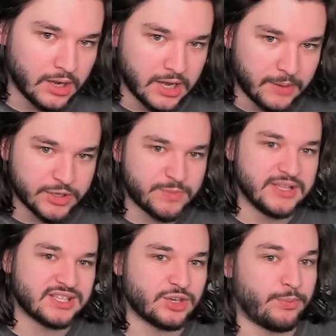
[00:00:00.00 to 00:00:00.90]
which
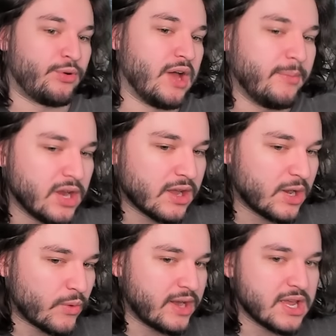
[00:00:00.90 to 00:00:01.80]
means that they're probably not going
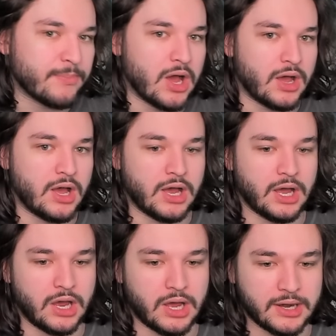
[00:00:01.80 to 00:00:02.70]
to ready up
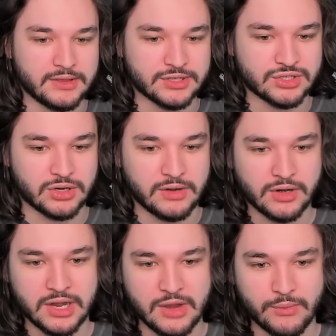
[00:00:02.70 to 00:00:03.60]
Han in this turn, and they're
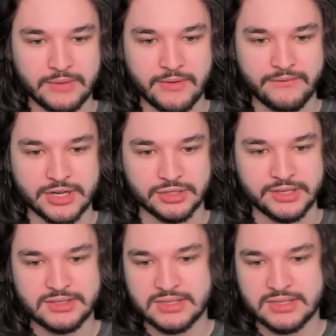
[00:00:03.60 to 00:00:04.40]
going to get rid of a Vigilance.